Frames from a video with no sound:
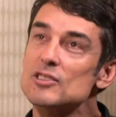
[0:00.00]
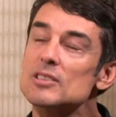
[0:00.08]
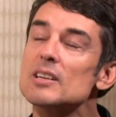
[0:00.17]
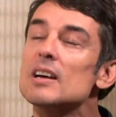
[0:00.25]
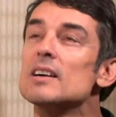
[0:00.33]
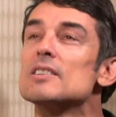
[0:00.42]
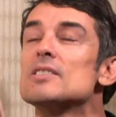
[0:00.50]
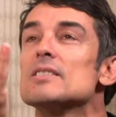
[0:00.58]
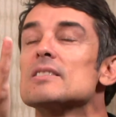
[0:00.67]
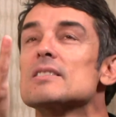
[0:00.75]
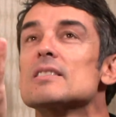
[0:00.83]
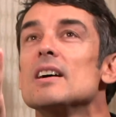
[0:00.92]

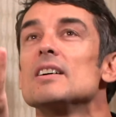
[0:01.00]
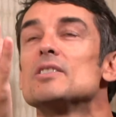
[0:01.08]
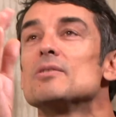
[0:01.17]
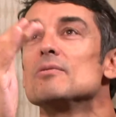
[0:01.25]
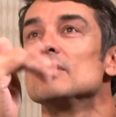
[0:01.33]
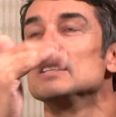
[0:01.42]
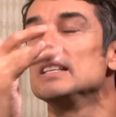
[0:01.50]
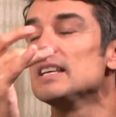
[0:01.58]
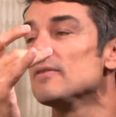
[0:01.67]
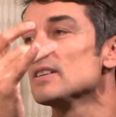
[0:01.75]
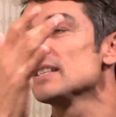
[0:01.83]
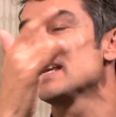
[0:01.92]
such
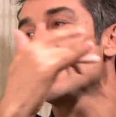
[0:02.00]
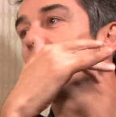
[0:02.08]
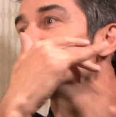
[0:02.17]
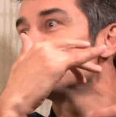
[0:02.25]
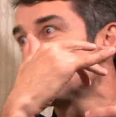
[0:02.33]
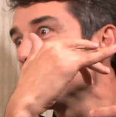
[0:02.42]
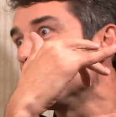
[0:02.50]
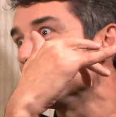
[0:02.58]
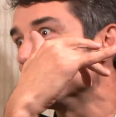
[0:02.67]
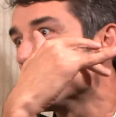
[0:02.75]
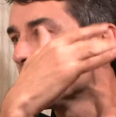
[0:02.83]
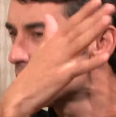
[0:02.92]
relief. It's like Atlas Shrugged, right?